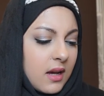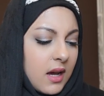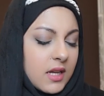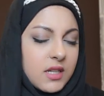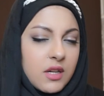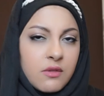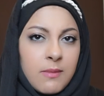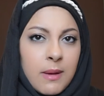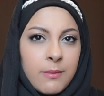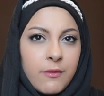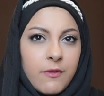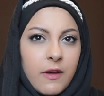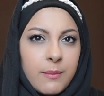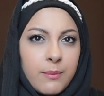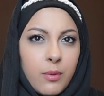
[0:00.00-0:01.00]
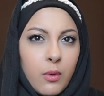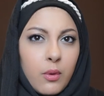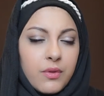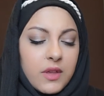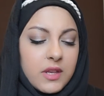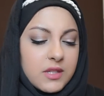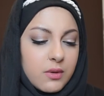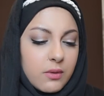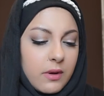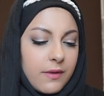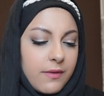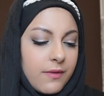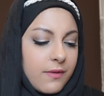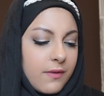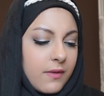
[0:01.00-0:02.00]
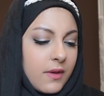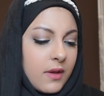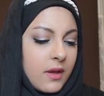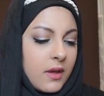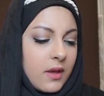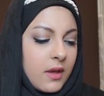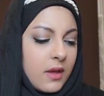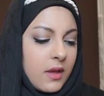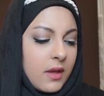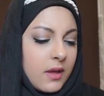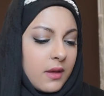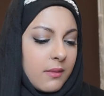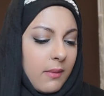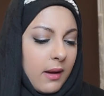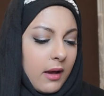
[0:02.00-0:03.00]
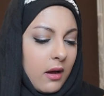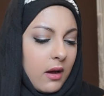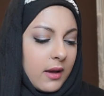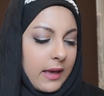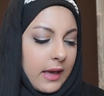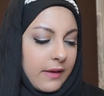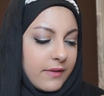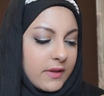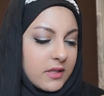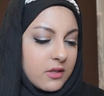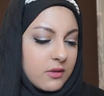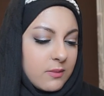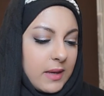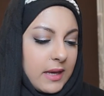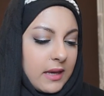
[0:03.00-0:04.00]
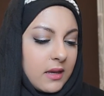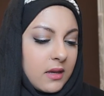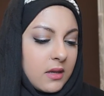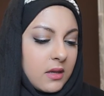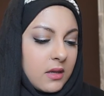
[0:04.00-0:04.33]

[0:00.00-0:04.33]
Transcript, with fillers: I don't remember if I bought this or if my aunt gave it to me.